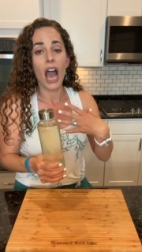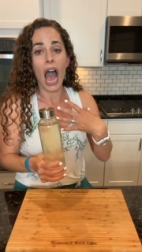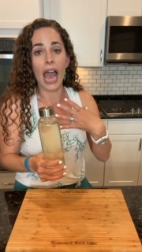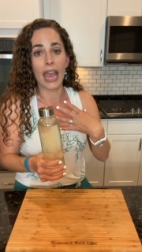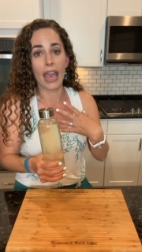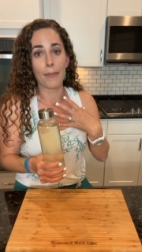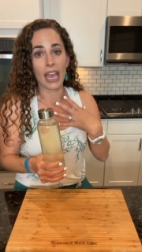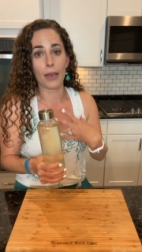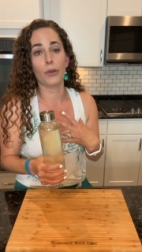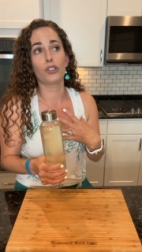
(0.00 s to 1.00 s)
I am
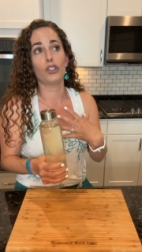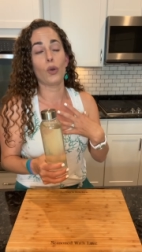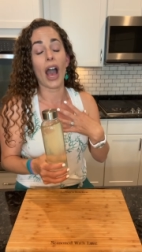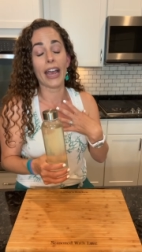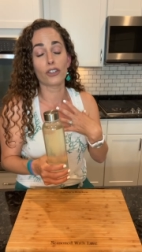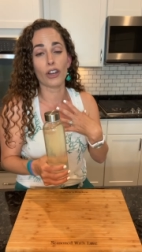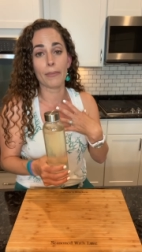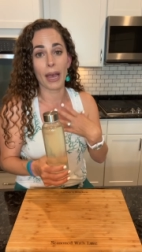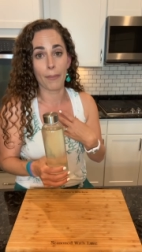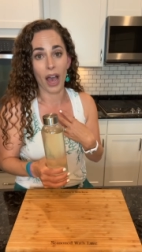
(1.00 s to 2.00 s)
able to hydrate
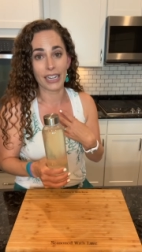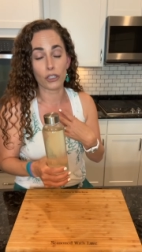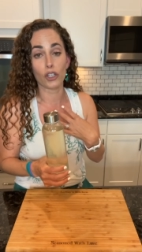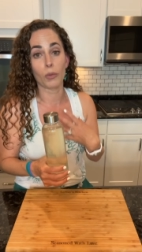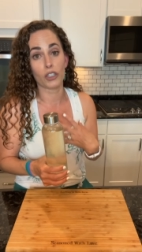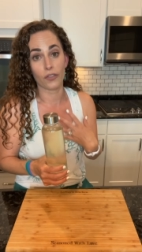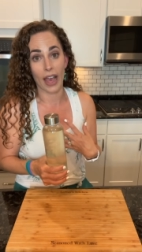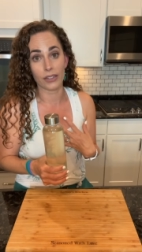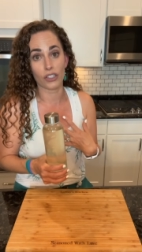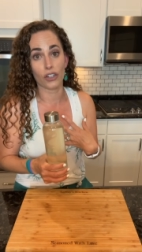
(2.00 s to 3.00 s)
my body so much
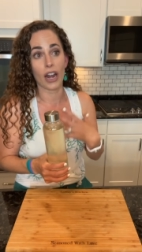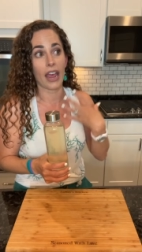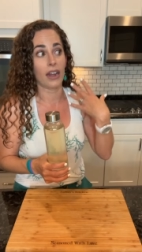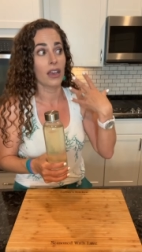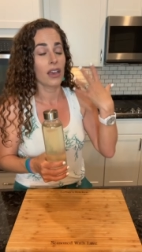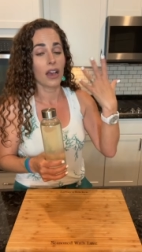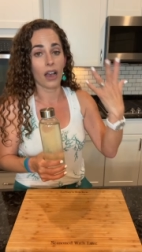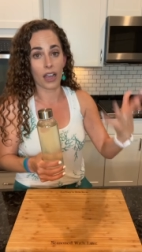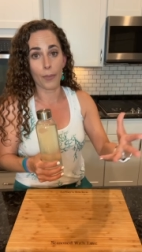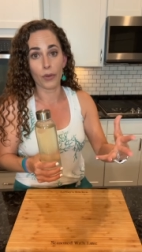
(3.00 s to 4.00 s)
faster. And a
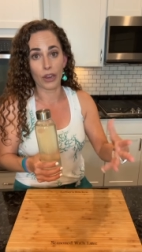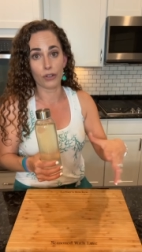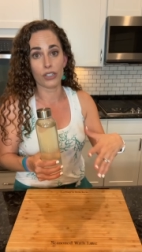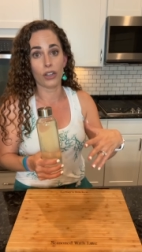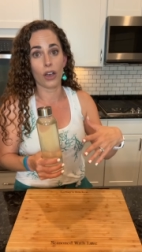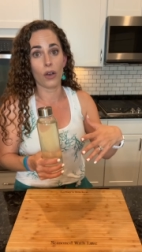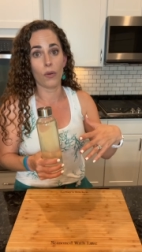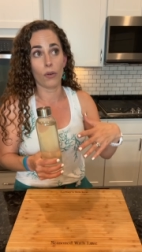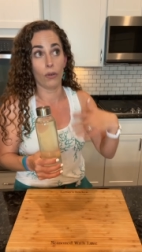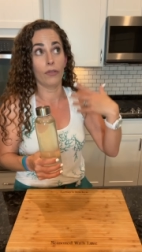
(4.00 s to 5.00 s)
couple years ago,
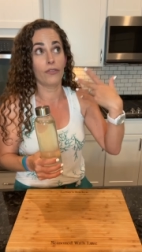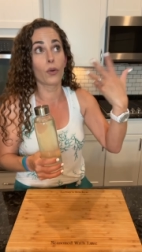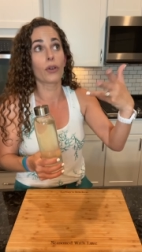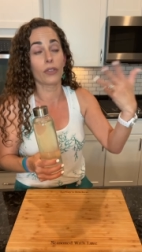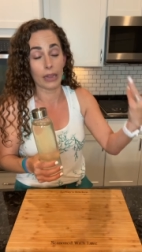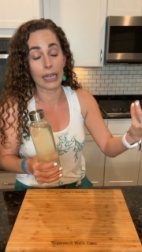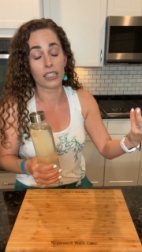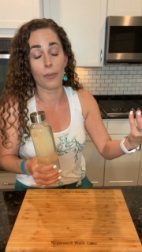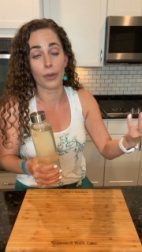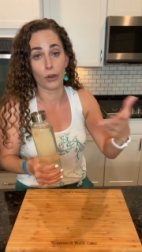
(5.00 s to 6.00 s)
well, for the last
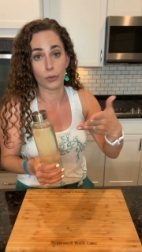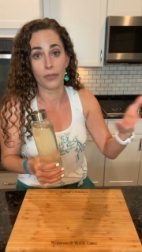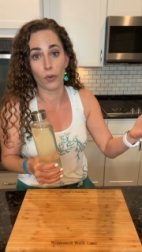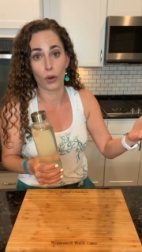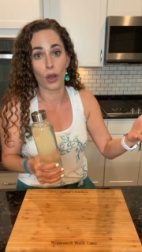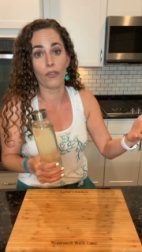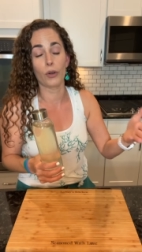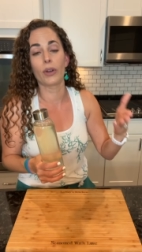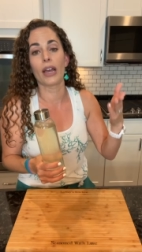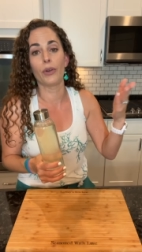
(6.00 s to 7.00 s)
couple years before COVID,
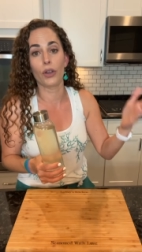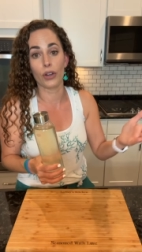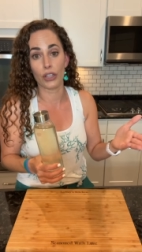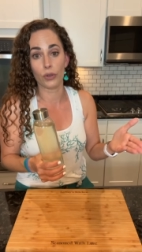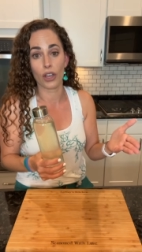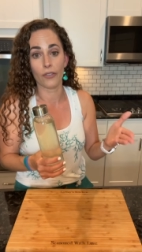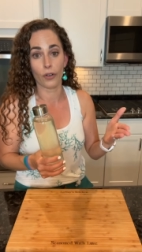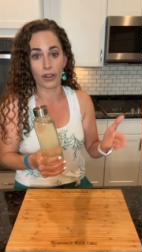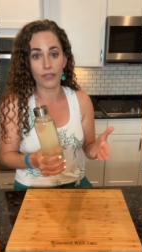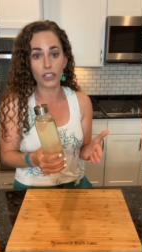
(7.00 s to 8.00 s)
when I would go to Utah for
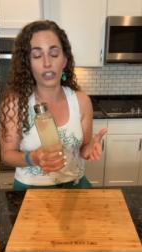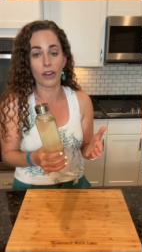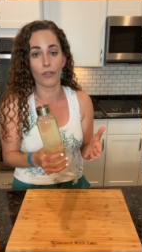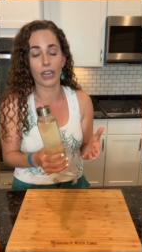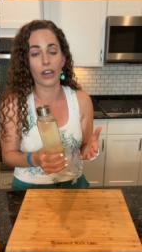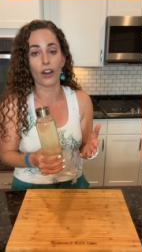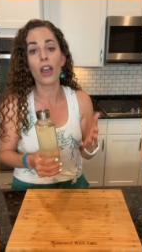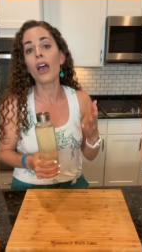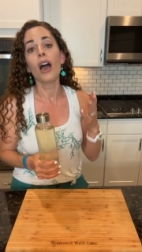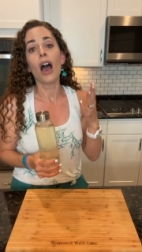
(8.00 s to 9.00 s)
convention every year,
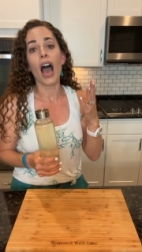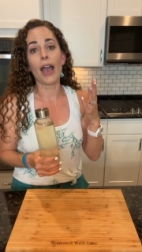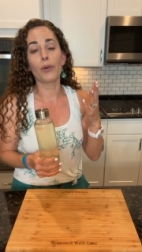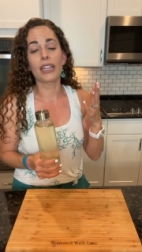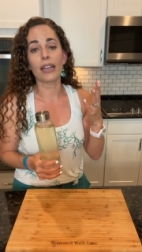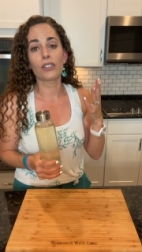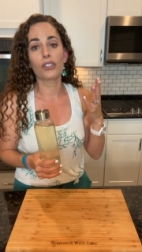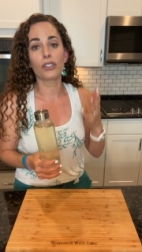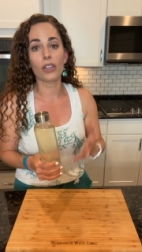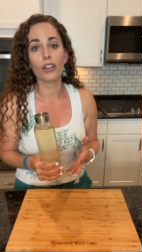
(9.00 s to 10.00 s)
I would get
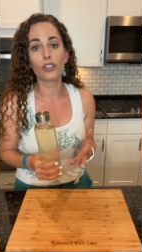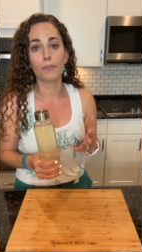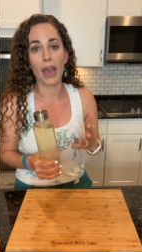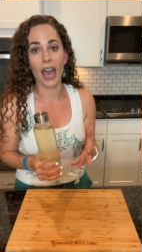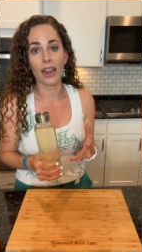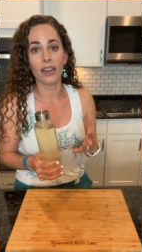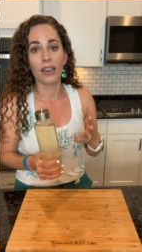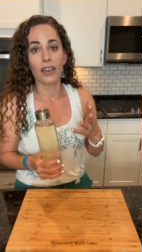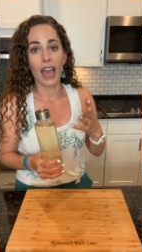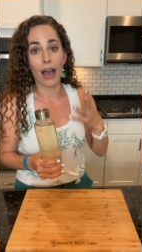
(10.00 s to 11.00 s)
such bad
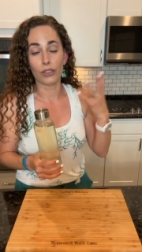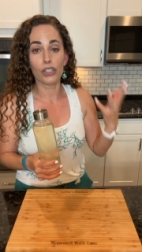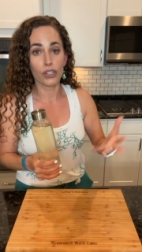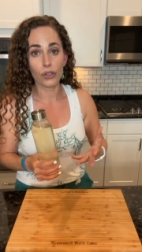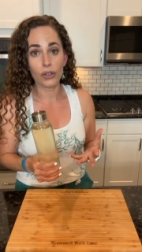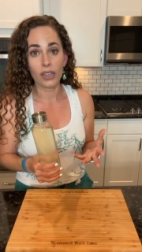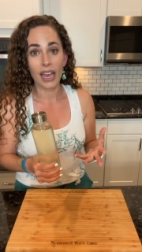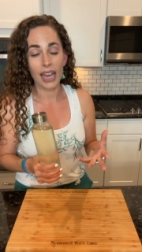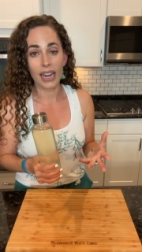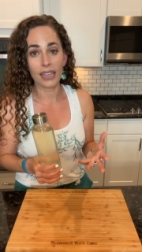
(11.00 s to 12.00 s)
altitude
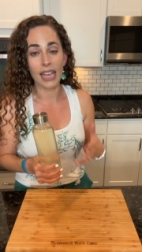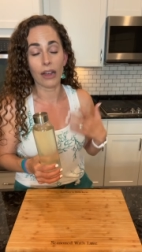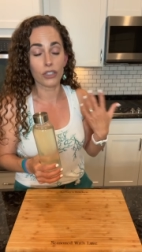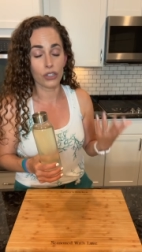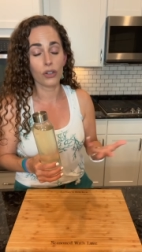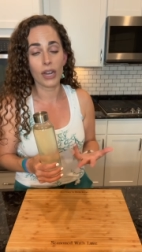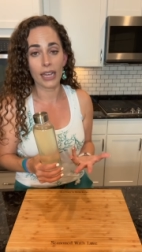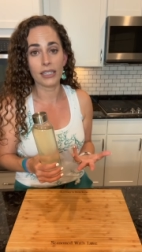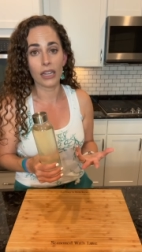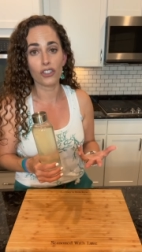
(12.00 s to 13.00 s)
headaches, altitude
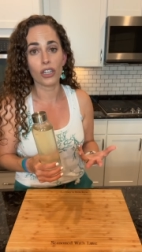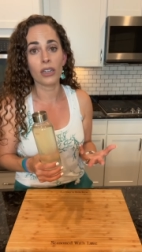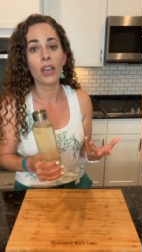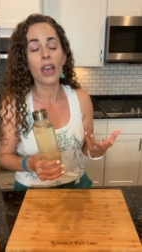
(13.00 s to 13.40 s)
head tension,